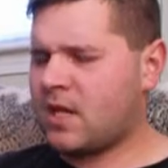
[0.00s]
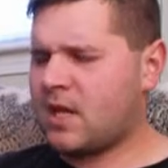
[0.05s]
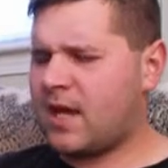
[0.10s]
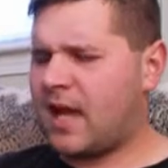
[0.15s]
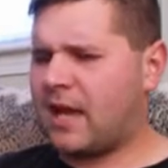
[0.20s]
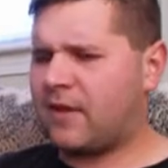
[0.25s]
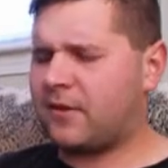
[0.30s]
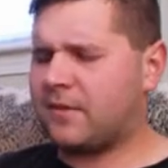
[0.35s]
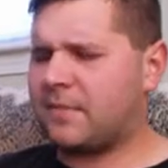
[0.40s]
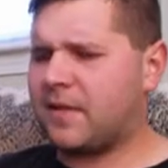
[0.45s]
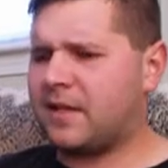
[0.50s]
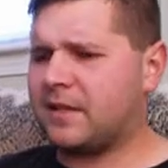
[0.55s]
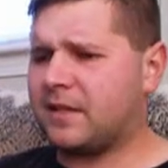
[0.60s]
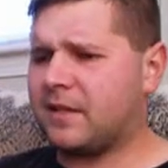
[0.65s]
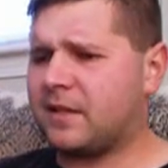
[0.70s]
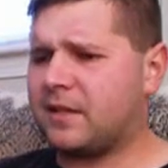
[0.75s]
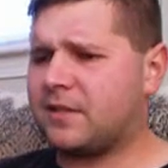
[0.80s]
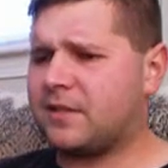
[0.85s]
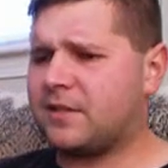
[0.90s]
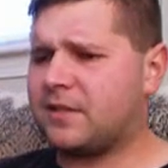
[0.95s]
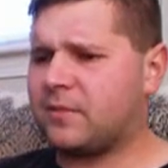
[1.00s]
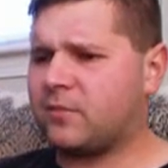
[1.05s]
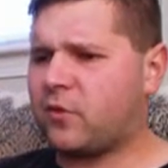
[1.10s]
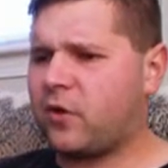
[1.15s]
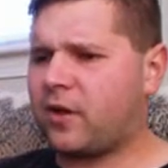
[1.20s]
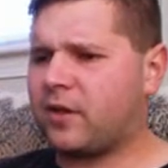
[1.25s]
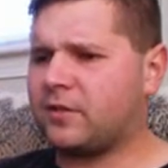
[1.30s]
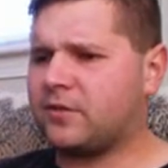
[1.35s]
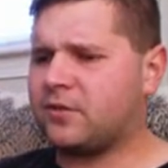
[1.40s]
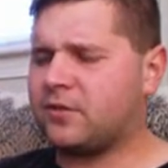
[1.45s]
Alan Menken and Tim
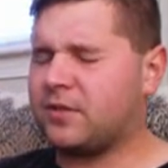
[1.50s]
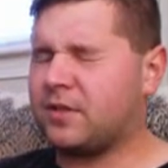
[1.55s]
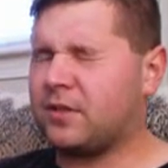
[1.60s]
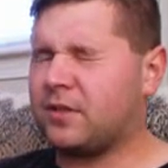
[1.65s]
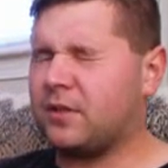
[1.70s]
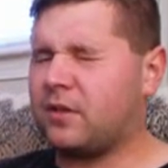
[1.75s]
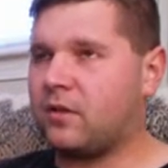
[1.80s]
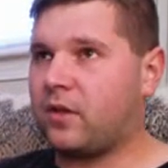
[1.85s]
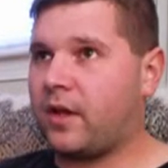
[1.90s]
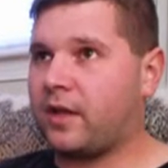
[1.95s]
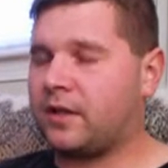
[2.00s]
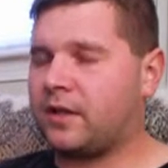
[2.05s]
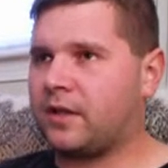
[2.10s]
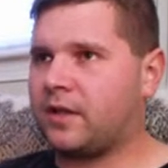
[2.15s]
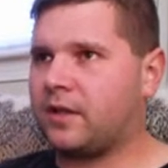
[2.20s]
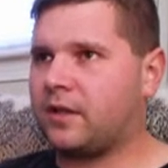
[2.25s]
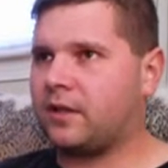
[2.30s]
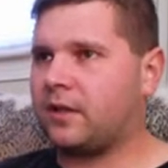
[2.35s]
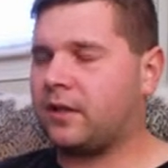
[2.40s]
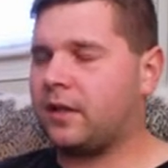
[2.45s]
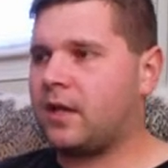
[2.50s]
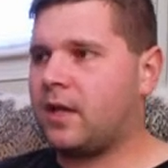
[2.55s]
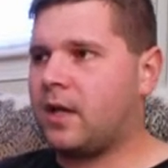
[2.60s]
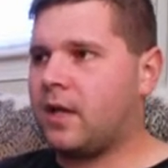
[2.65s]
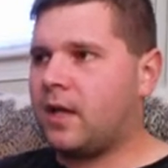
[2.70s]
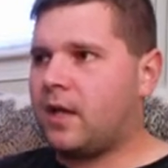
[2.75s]
Rice, who did The Lion King.